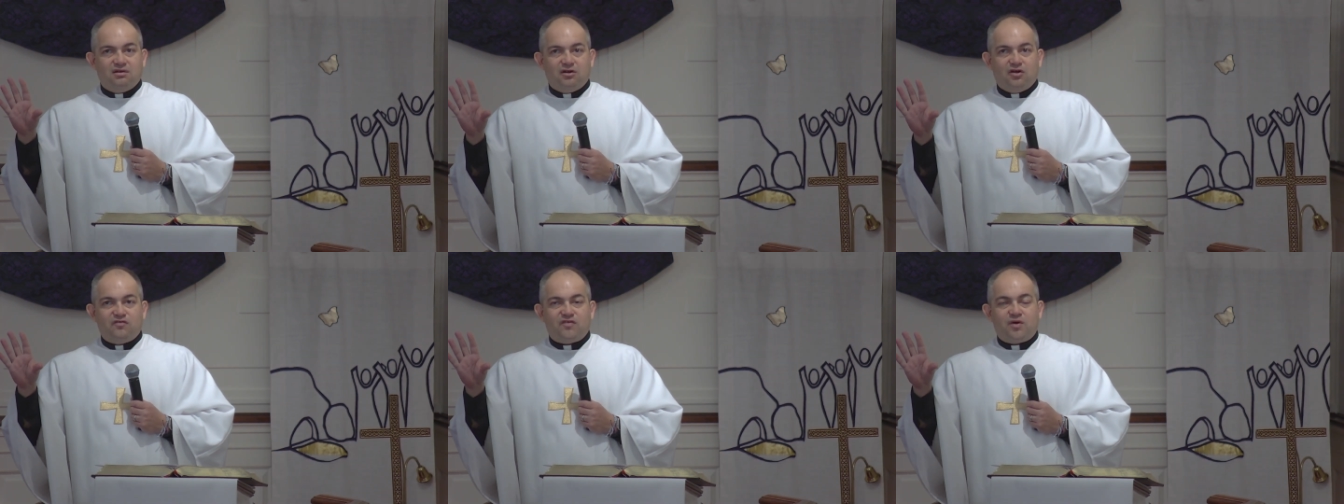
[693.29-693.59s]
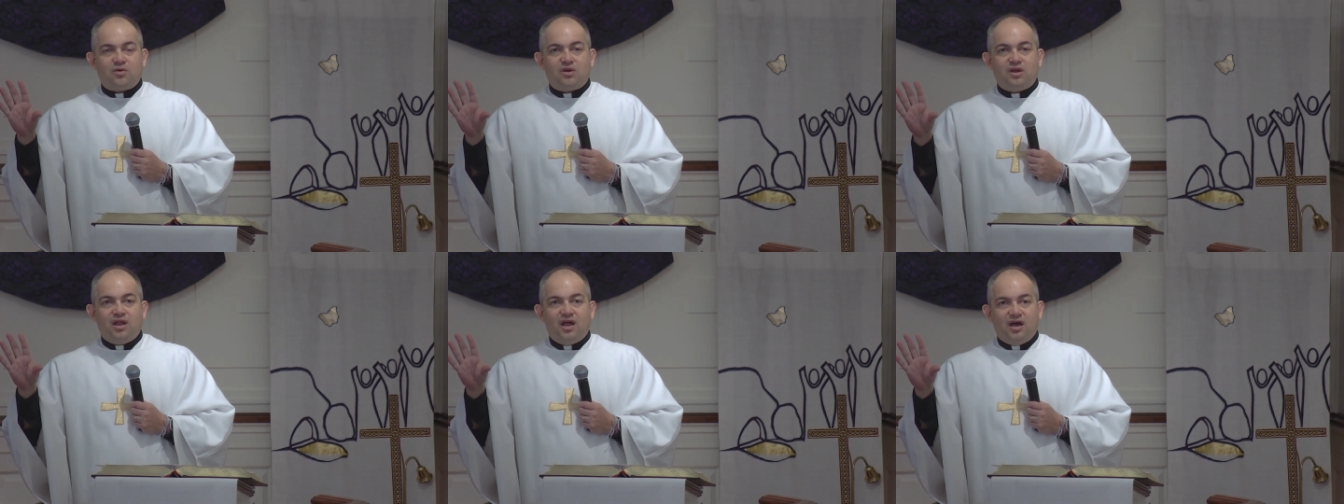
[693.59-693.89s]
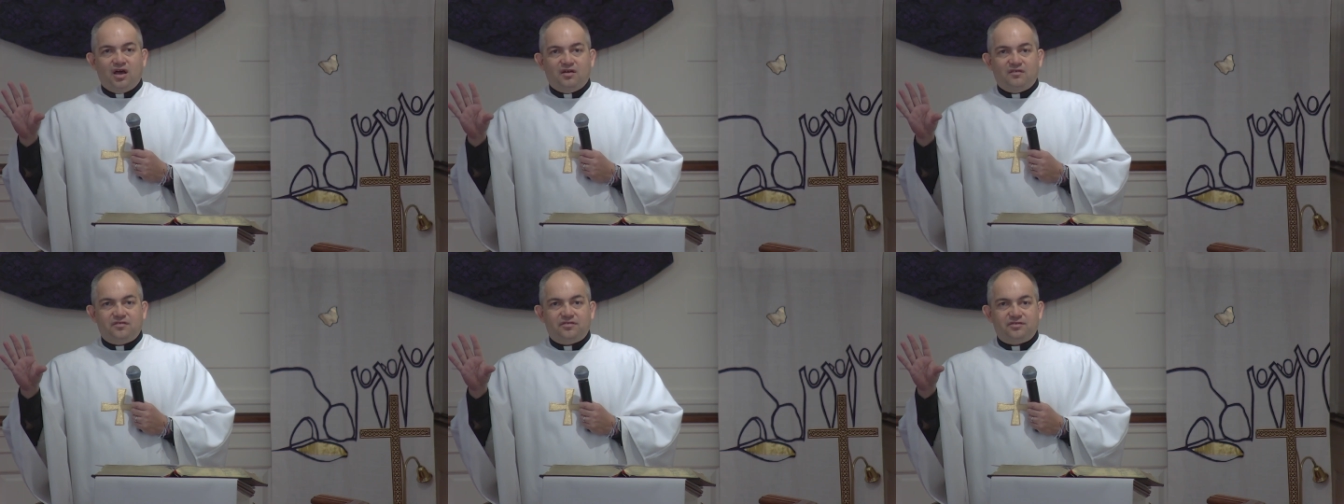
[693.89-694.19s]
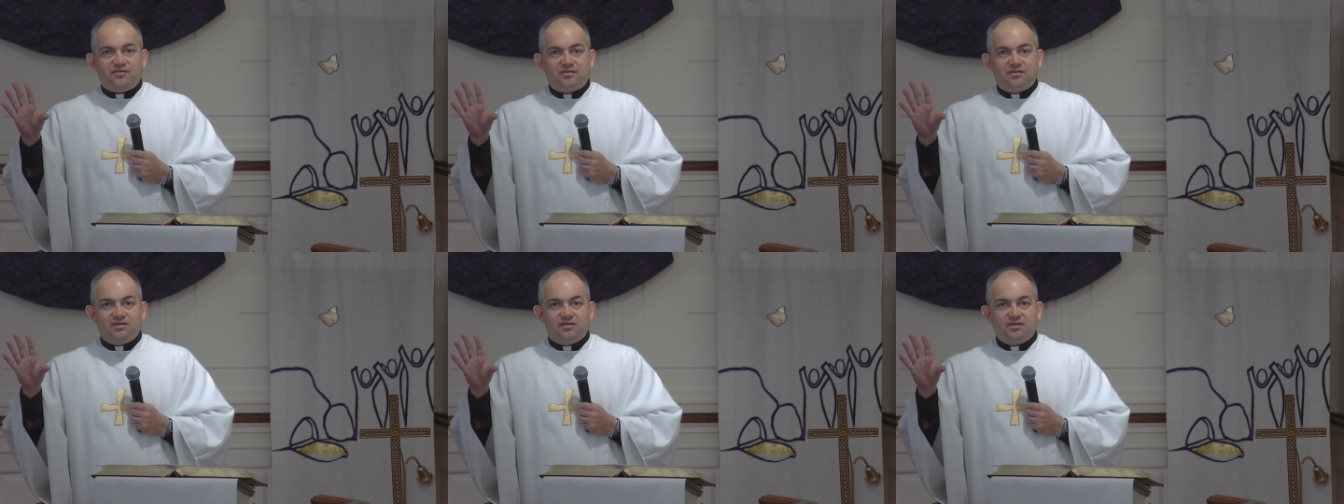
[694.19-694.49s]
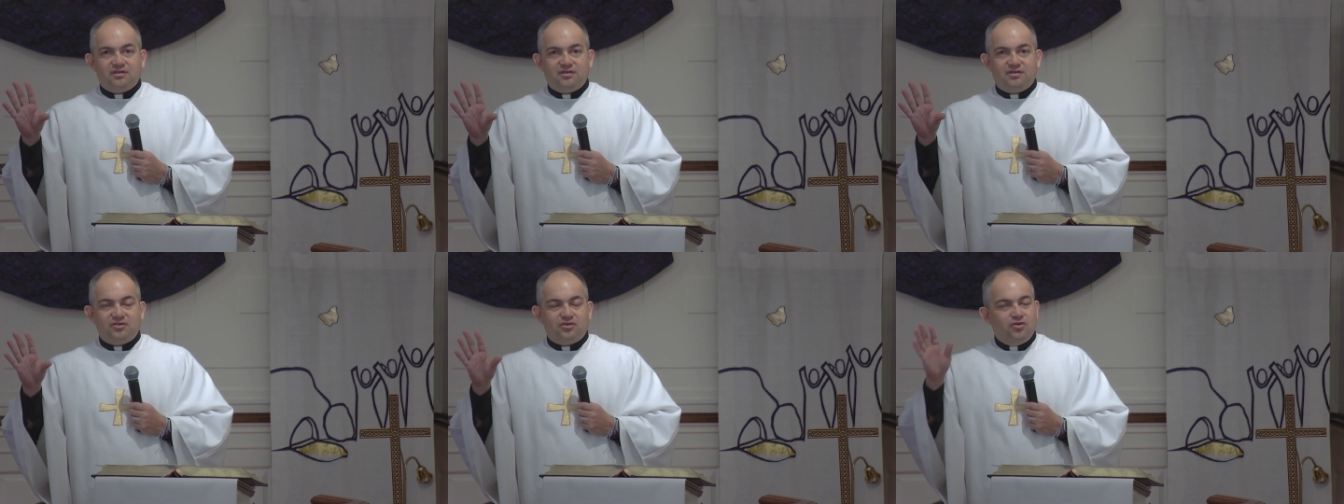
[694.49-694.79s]
of our lives
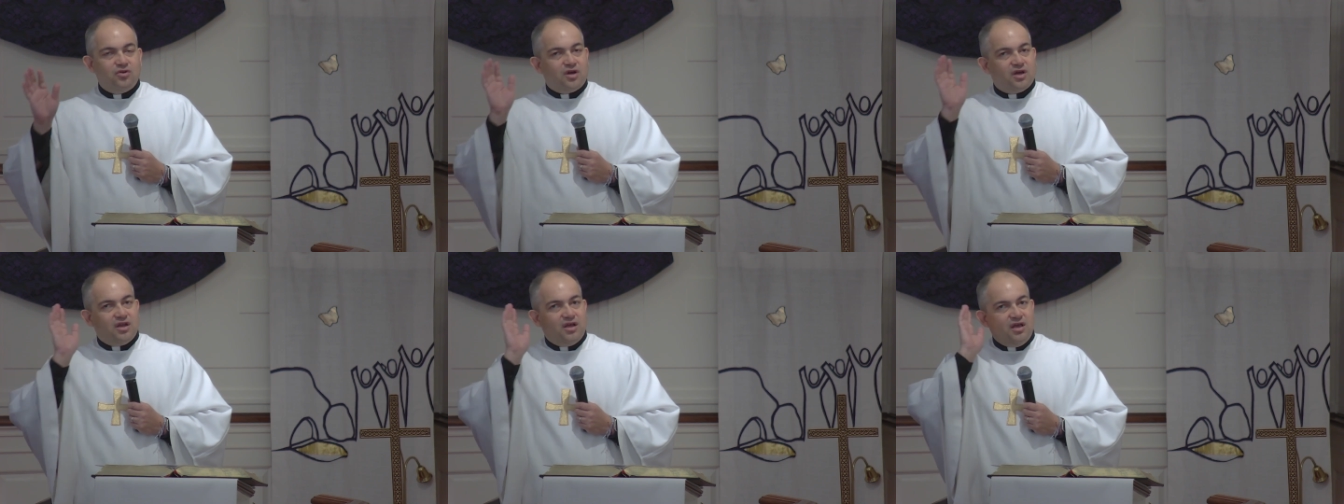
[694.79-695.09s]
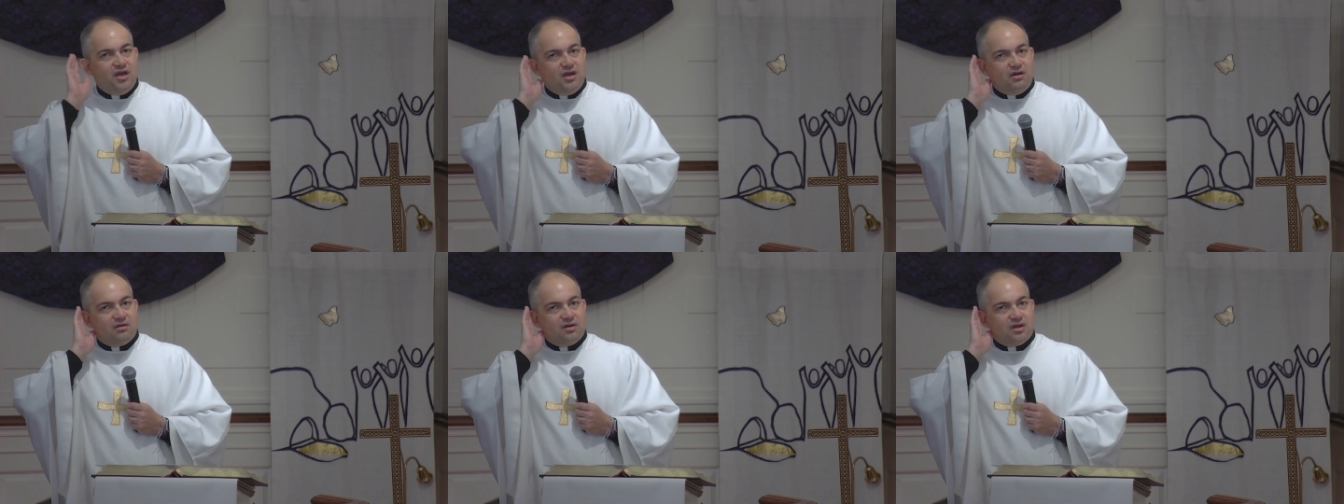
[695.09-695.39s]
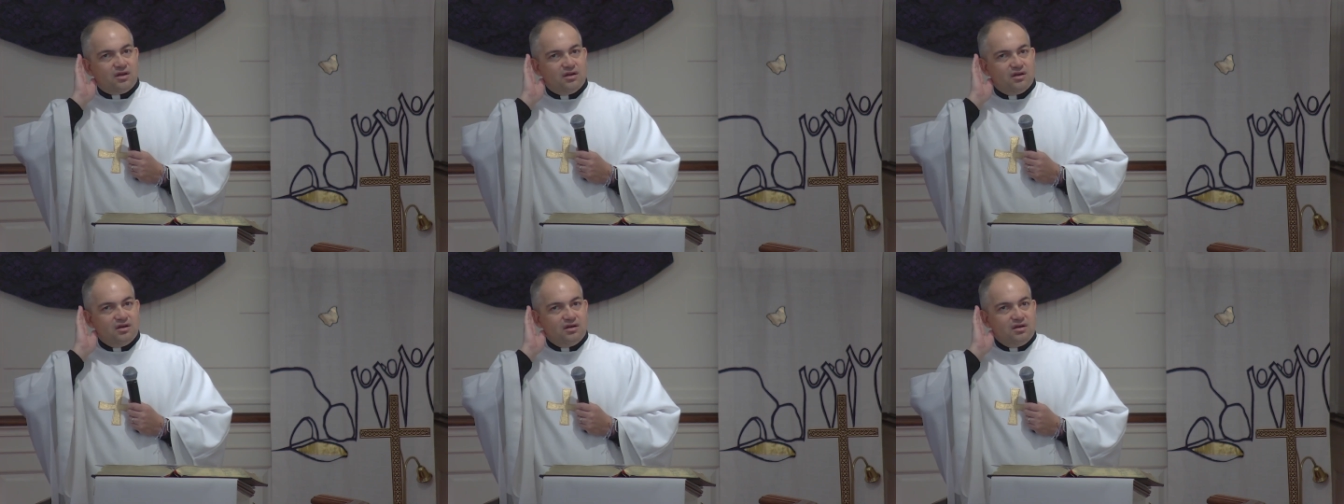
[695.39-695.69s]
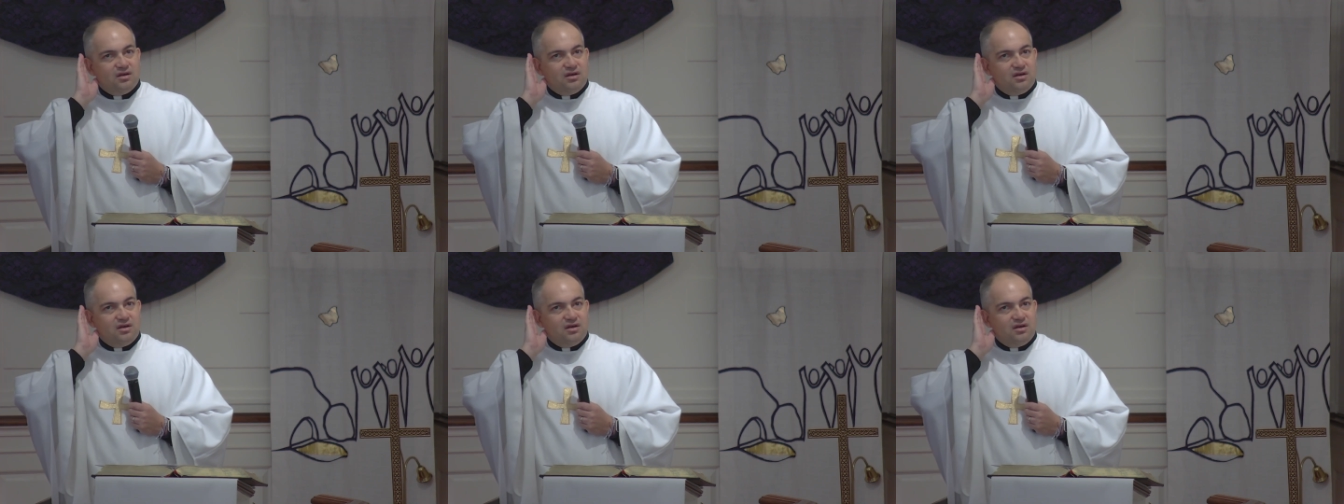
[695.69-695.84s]
so you can hear it.